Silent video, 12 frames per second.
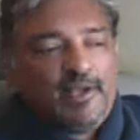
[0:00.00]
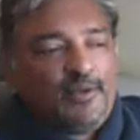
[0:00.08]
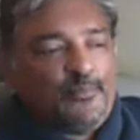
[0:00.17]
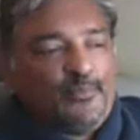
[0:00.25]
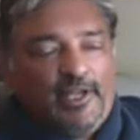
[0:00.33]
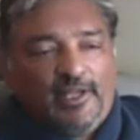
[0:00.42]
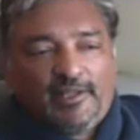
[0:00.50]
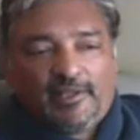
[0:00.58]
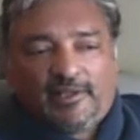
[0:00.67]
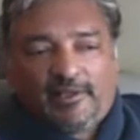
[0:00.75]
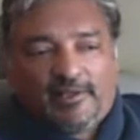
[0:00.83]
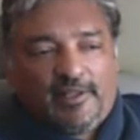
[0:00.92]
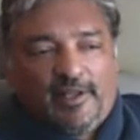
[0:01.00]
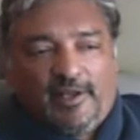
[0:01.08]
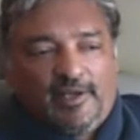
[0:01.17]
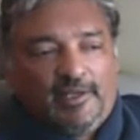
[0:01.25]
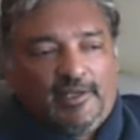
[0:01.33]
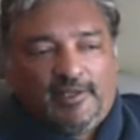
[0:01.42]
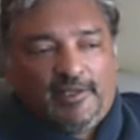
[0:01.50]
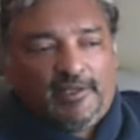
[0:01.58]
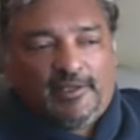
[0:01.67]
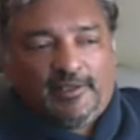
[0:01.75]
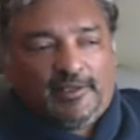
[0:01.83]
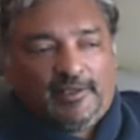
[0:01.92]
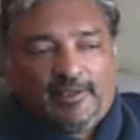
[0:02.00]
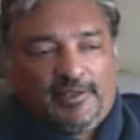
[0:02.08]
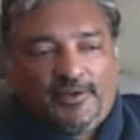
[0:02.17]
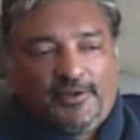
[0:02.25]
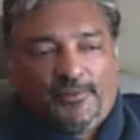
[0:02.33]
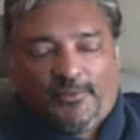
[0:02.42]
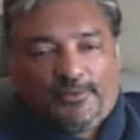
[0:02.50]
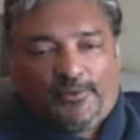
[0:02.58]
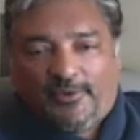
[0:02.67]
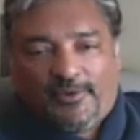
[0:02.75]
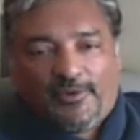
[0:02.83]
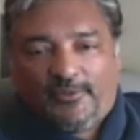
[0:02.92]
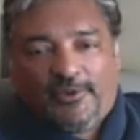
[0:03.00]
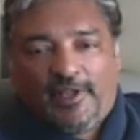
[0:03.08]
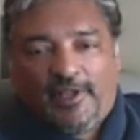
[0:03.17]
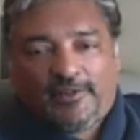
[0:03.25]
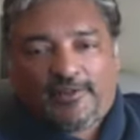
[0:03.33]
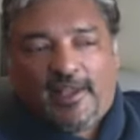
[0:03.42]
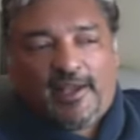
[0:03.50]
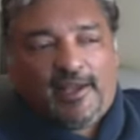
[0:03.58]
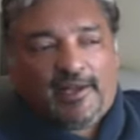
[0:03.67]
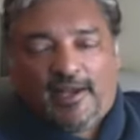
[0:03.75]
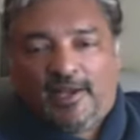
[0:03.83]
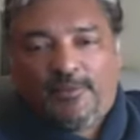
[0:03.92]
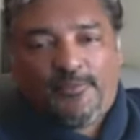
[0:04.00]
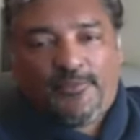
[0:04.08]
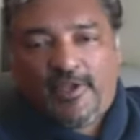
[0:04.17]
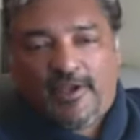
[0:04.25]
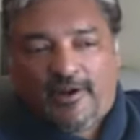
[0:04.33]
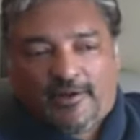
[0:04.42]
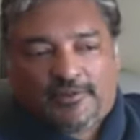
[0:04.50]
But, you know, without that, I'm there.